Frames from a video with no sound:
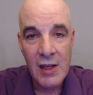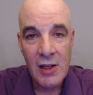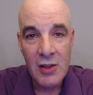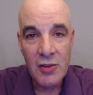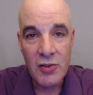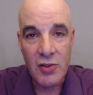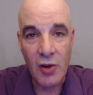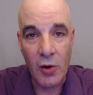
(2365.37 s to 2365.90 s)

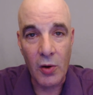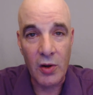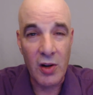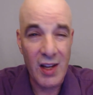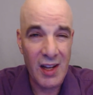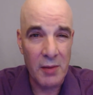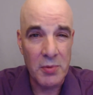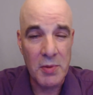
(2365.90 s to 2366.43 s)
So it
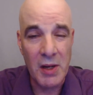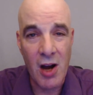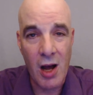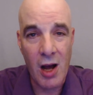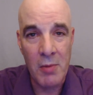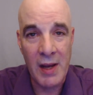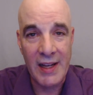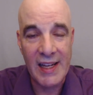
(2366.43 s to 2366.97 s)
helps me calm,
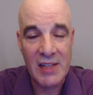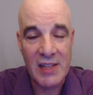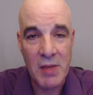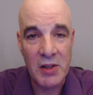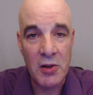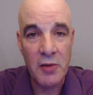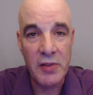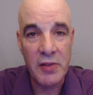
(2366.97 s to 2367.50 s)
I guess, my
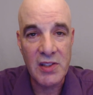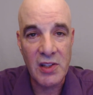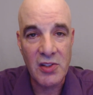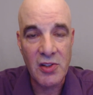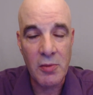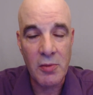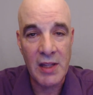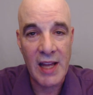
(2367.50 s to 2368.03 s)
nervous
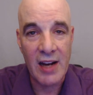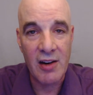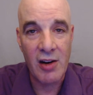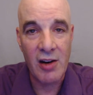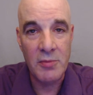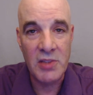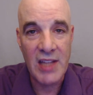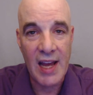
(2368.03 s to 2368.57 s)
system, and that
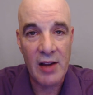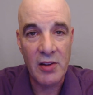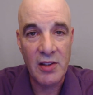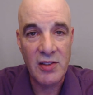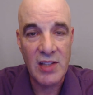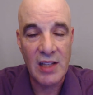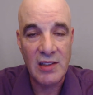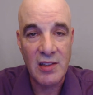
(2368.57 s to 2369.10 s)
calms down the
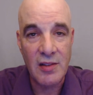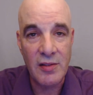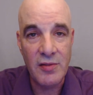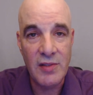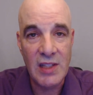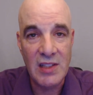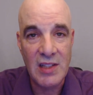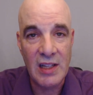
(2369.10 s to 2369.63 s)
sense of
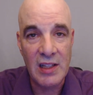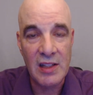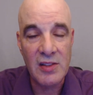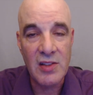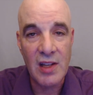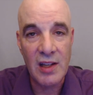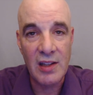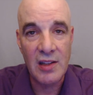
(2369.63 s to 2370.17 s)

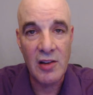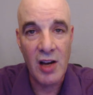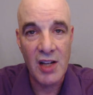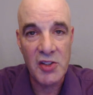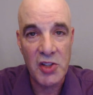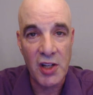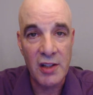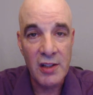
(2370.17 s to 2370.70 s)
dizziness and
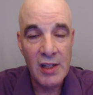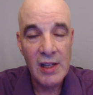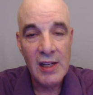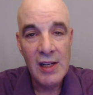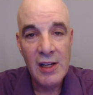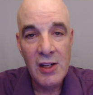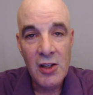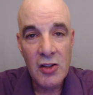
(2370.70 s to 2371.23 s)
nausea.
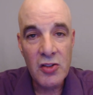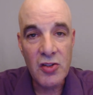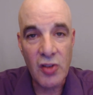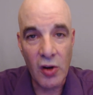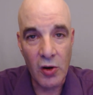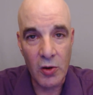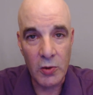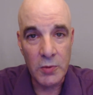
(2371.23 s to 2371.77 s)

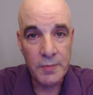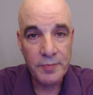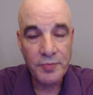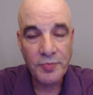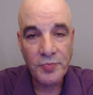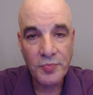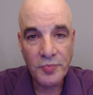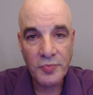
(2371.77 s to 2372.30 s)
So
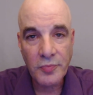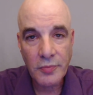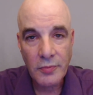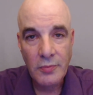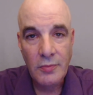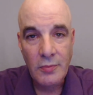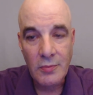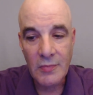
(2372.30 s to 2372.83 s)

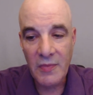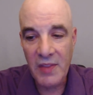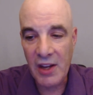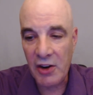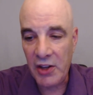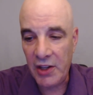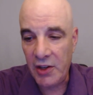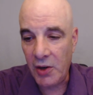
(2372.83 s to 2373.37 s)

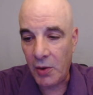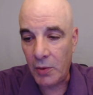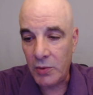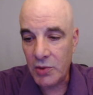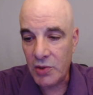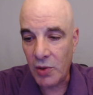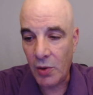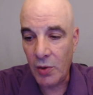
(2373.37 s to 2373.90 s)
there you go.
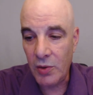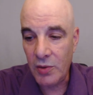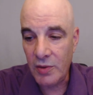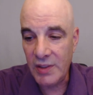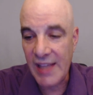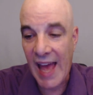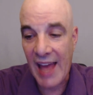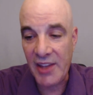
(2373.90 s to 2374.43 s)
So
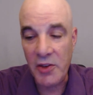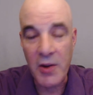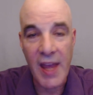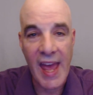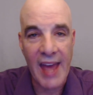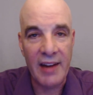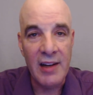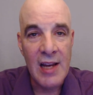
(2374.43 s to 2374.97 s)
yeah, you
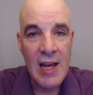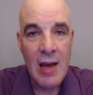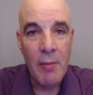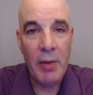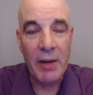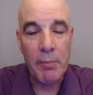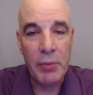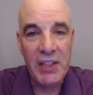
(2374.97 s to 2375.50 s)
can.
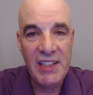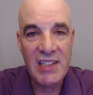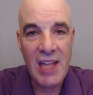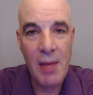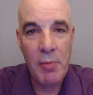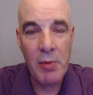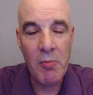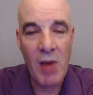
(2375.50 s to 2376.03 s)
But please
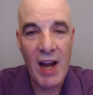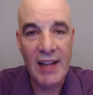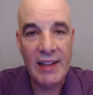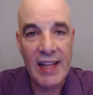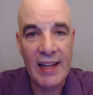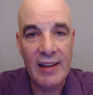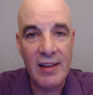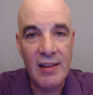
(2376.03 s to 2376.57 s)
keep in mind
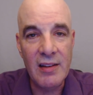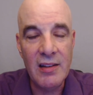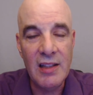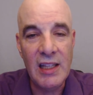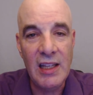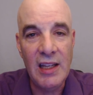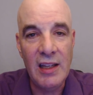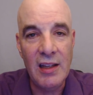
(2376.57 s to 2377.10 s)
that
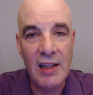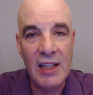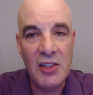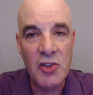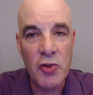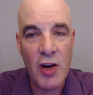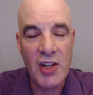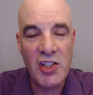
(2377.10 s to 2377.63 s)
the
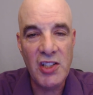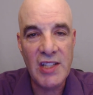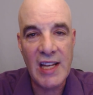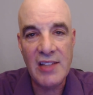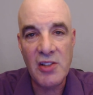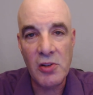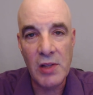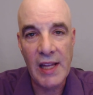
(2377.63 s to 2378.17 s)
instructions
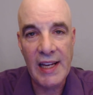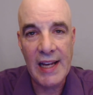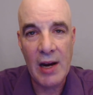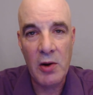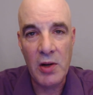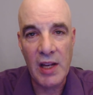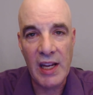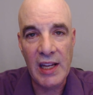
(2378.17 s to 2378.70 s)
as they're laid
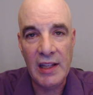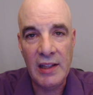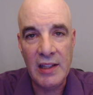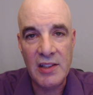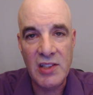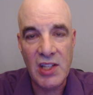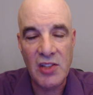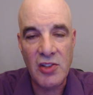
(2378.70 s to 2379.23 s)
out in the
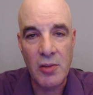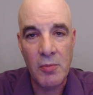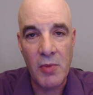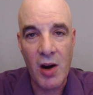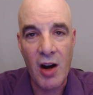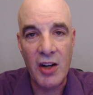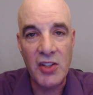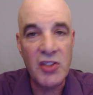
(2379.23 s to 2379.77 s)
system
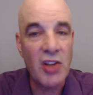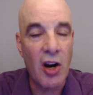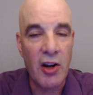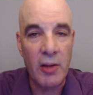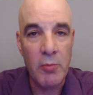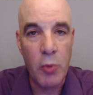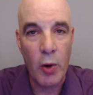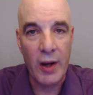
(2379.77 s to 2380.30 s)
are a
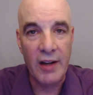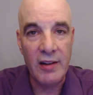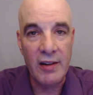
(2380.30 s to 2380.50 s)
starting point.